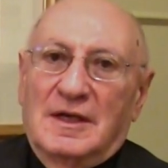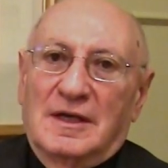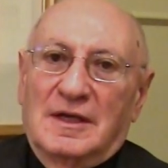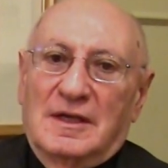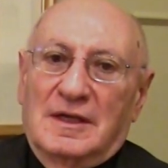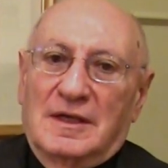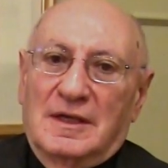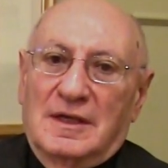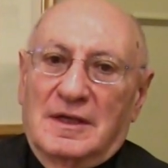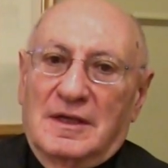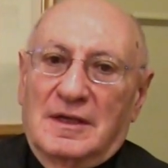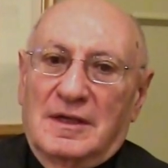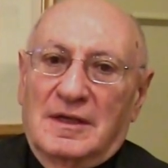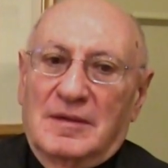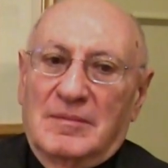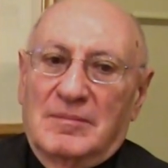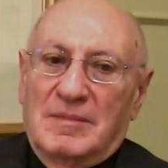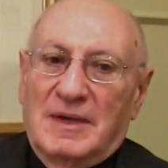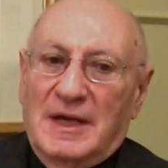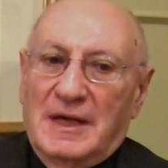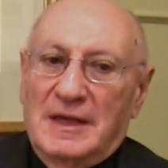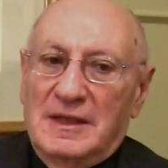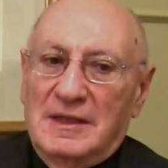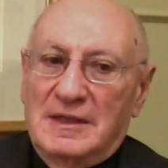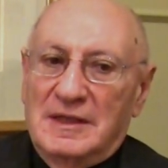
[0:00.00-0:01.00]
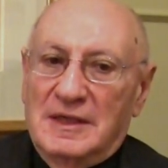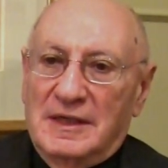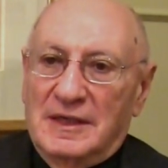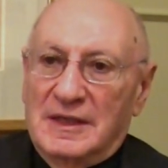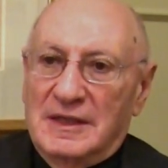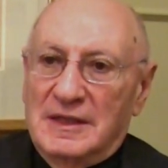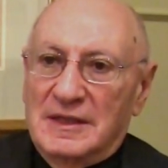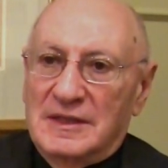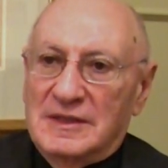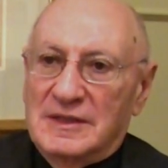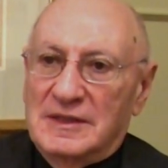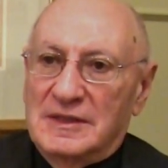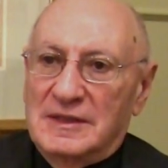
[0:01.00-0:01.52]
Uh, my
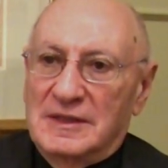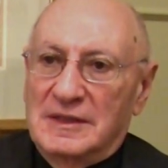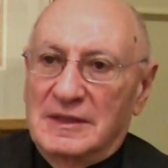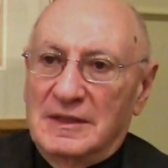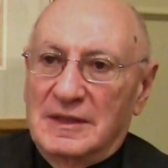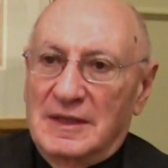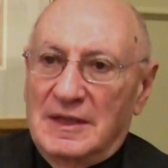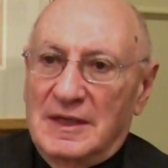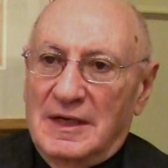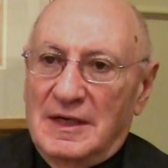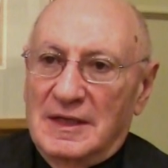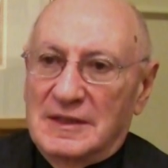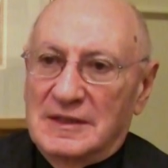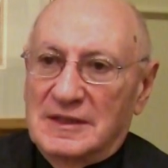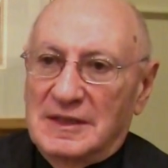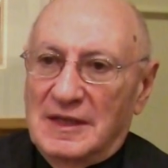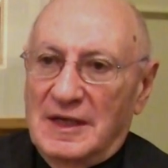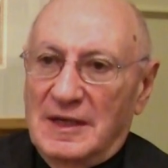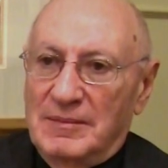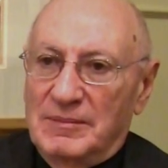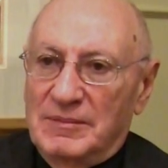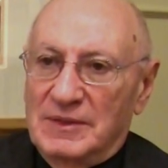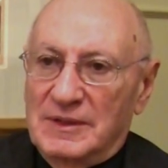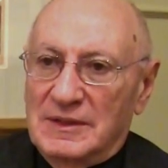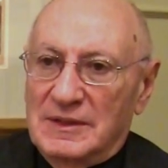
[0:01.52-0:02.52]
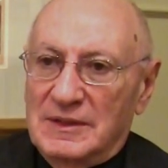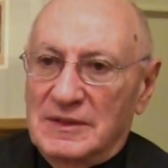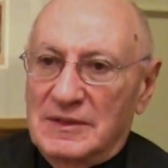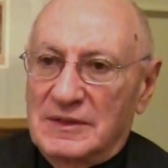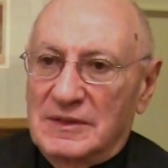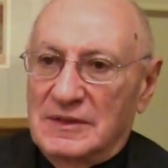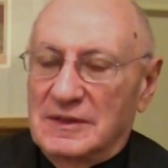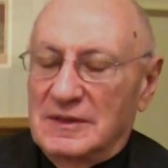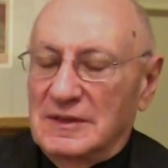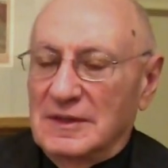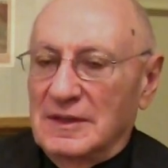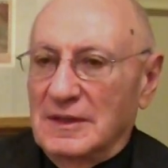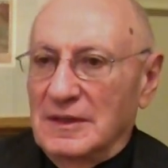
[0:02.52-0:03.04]
interest in
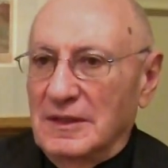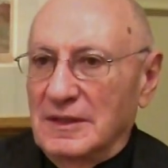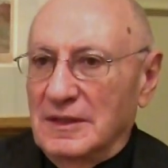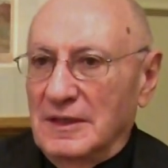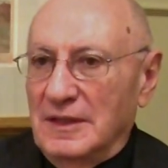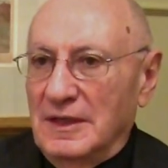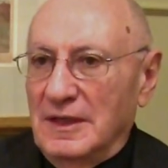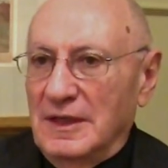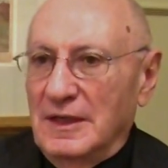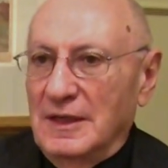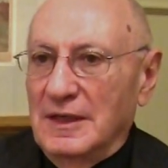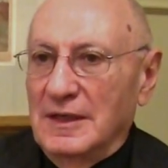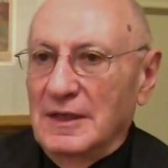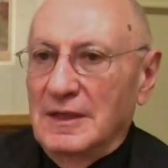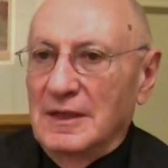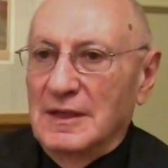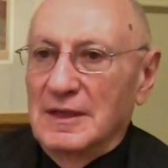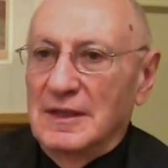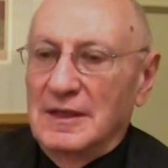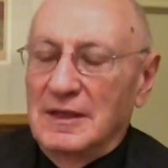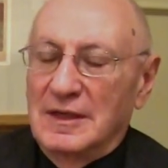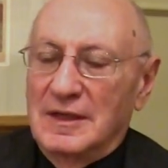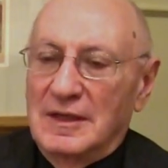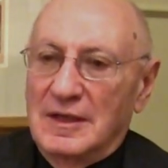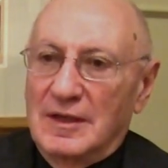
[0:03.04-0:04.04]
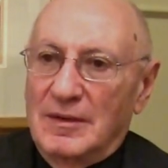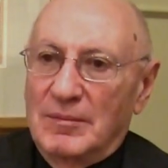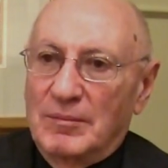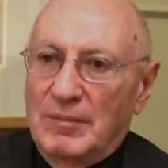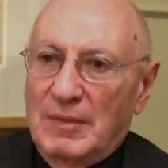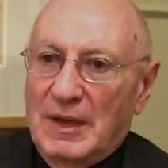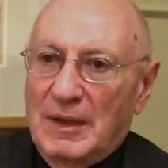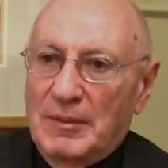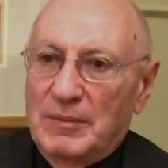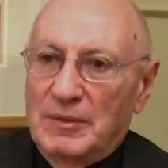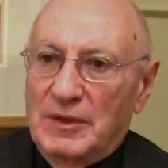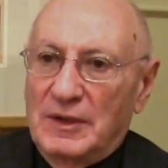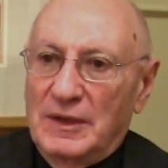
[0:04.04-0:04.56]
Alzheimer's, learning,
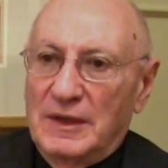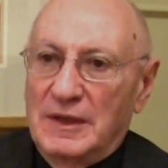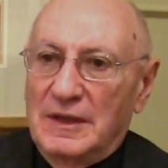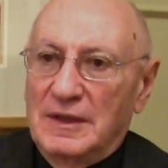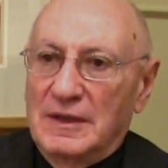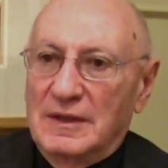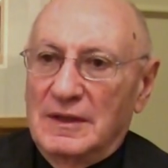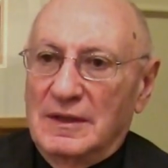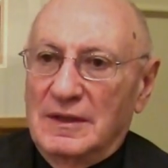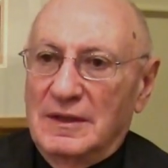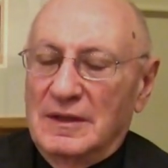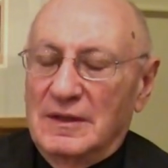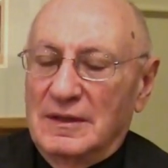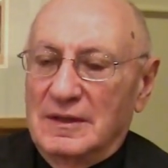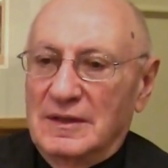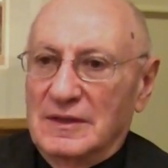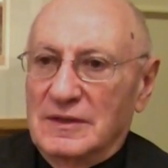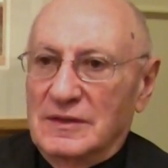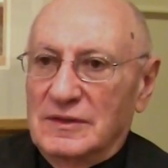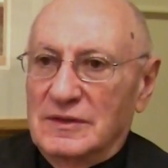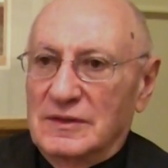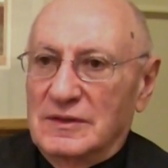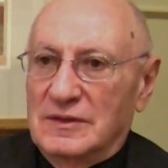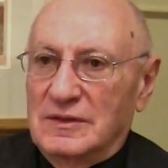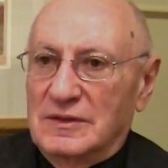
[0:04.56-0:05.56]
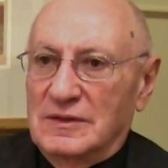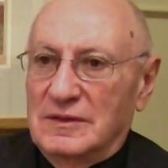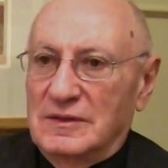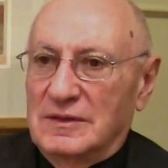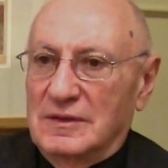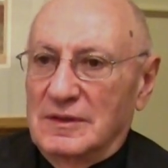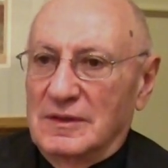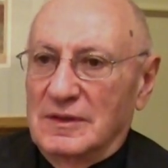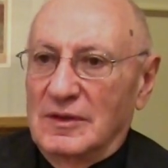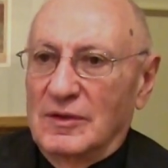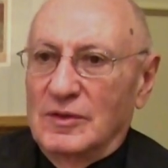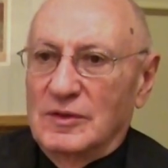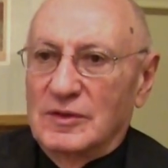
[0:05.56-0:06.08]
memory
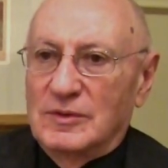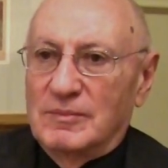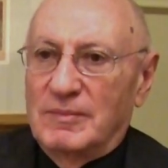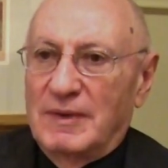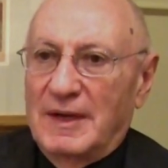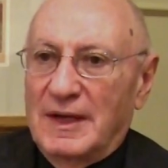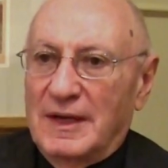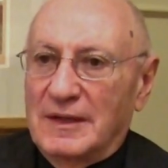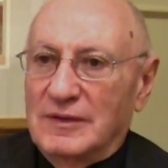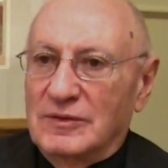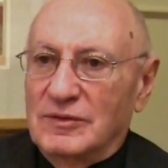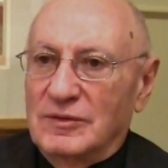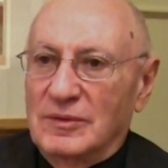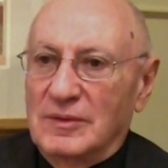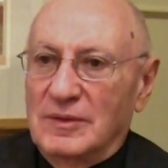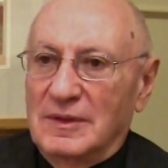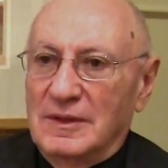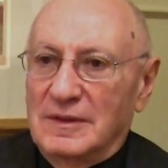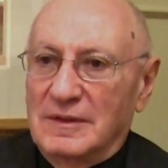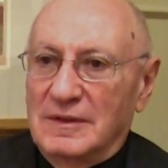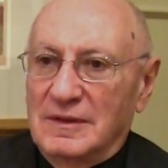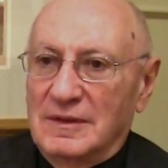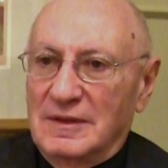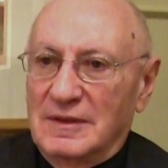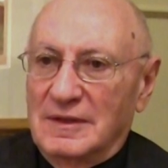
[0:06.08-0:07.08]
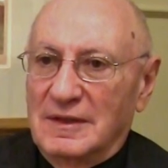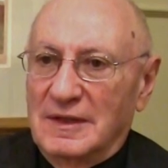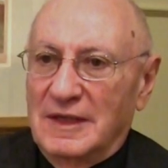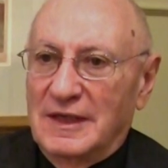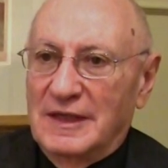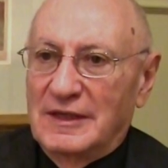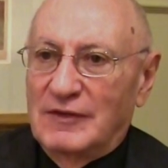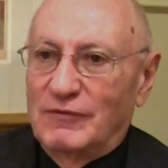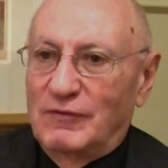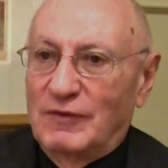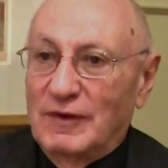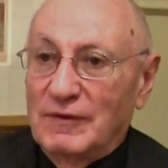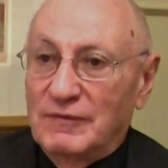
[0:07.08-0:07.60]
is, goes back to the
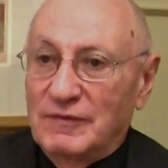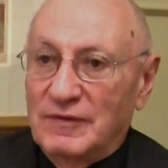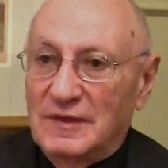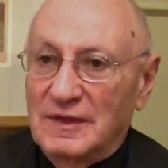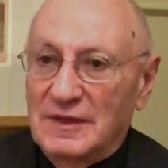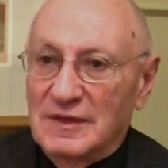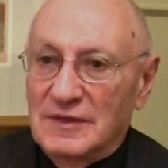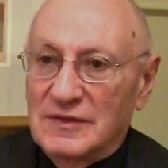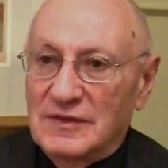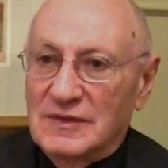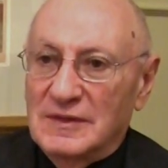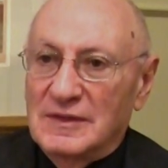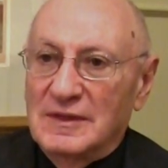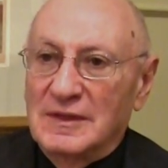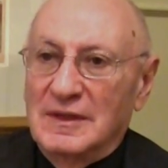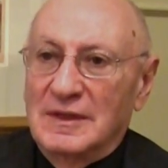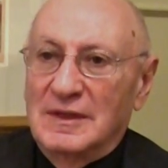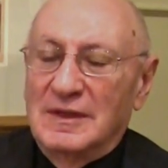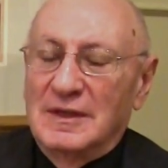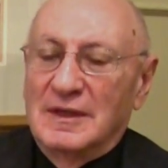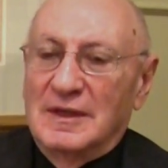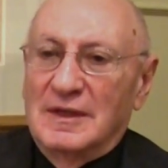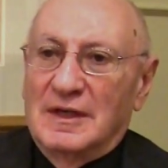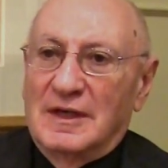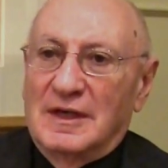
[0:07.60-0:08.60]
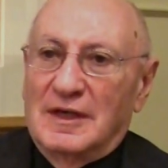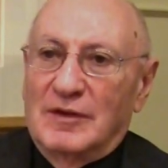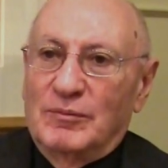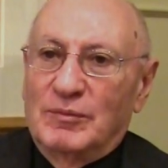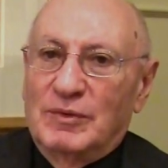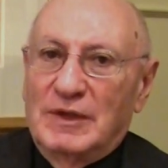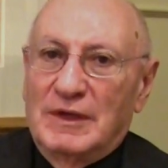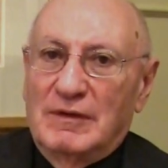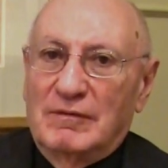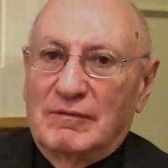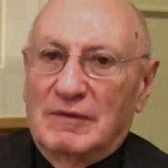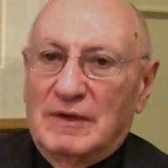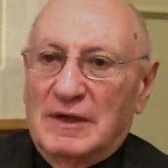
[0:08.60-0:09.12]
late 50s. I've
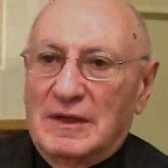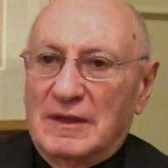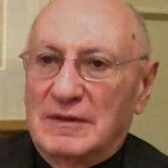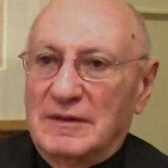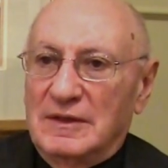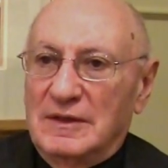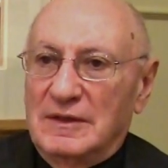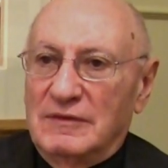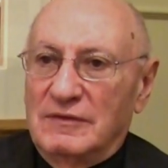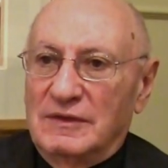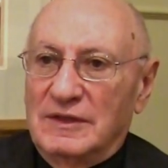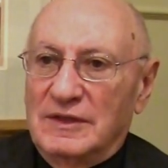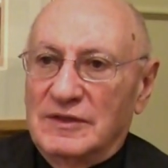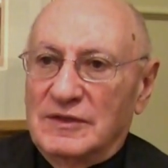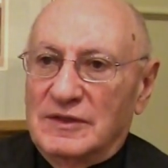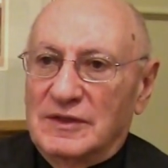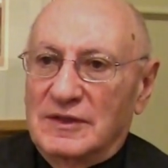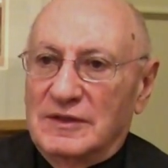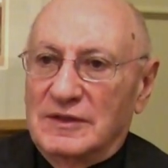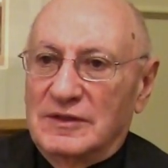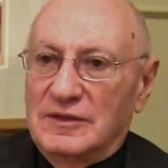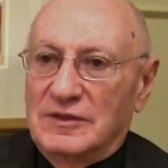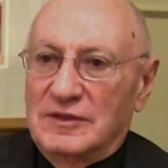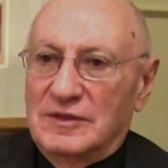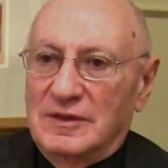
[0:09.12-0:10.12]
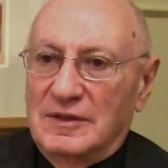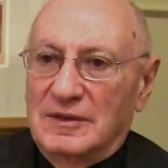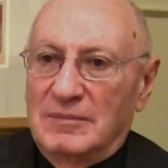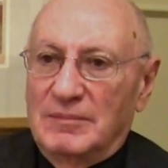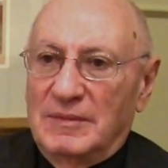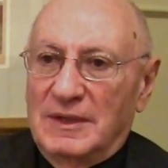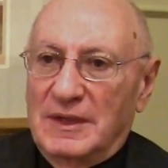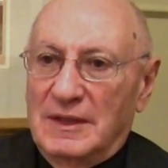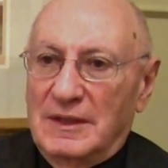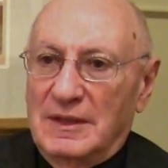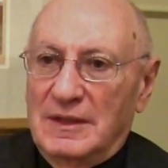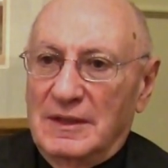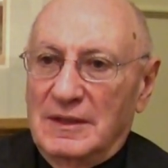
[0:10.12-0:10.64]
been involved in research in
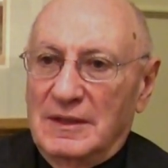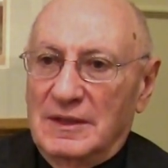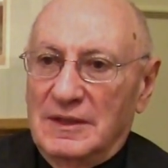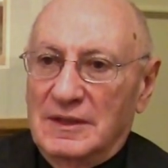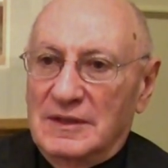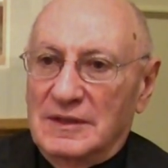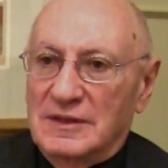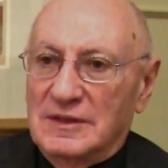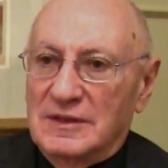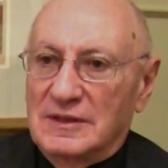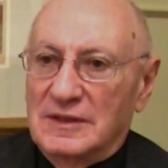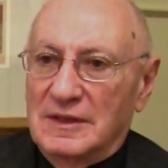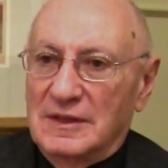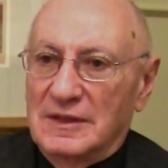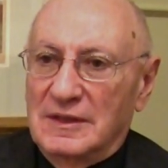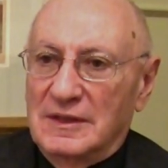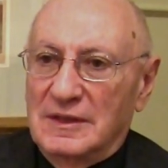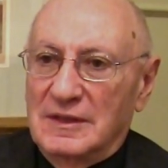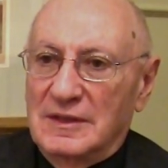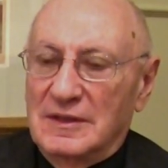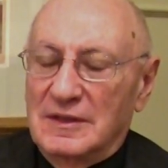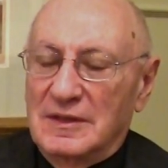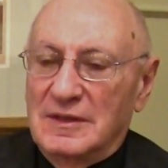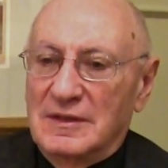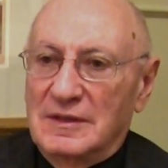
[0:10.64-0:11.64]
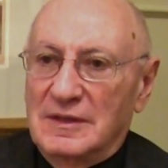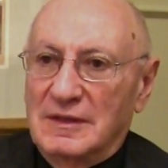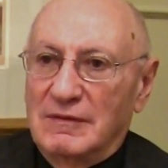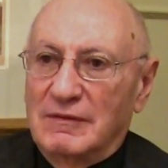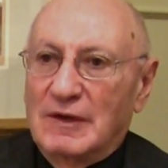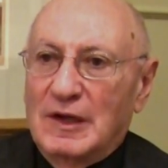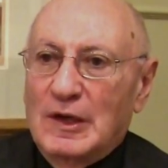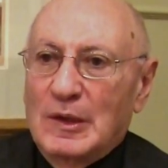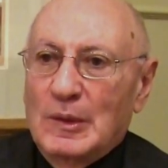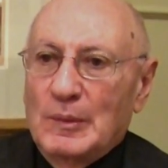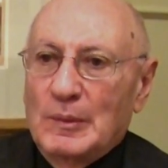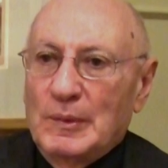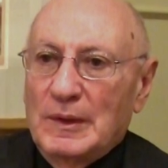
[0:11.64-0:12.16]
many years and in
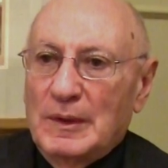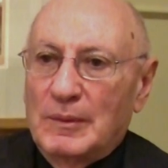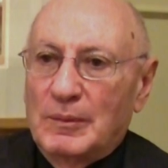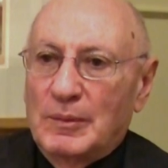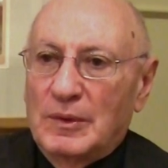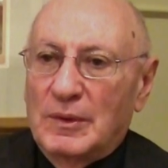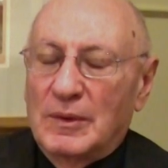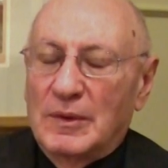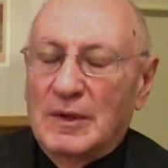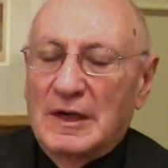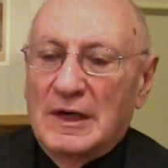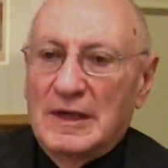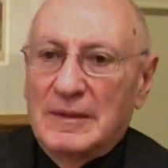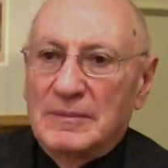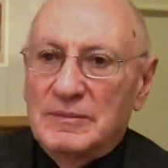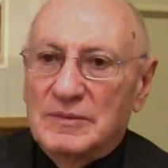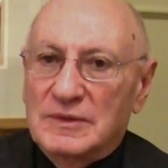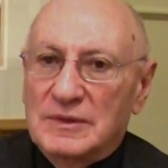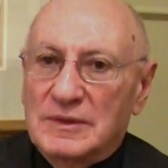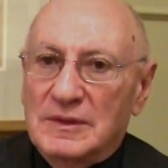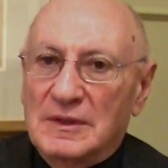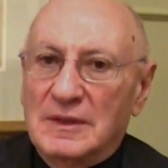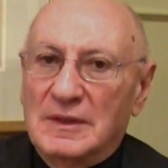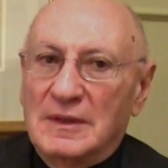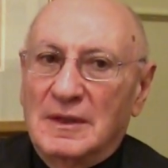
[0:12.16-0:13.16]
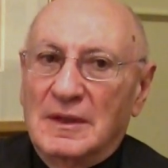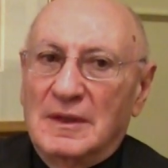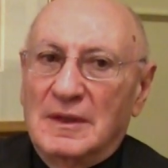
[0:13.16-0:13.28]
developing programs.